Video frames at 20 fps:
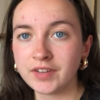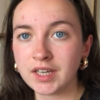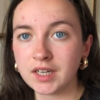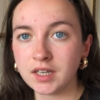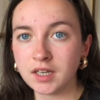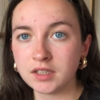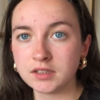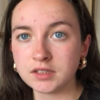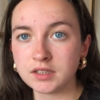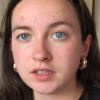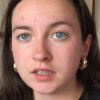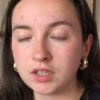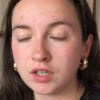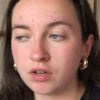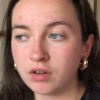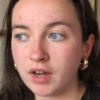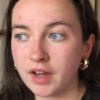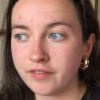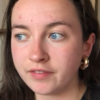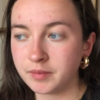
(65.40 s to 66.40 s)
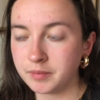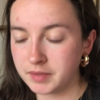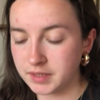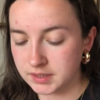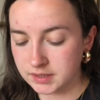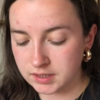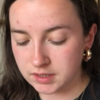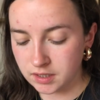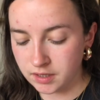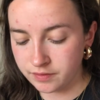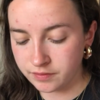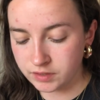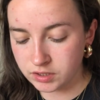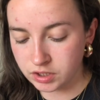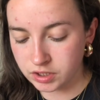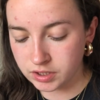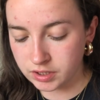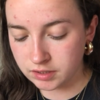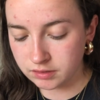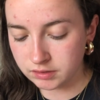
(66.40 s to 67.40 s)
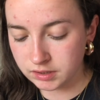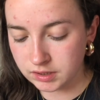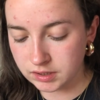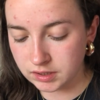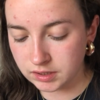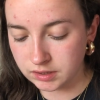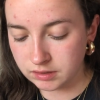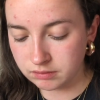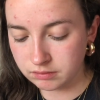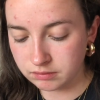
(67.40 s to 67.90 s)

in London and not having been to the Ivy in Chelsea.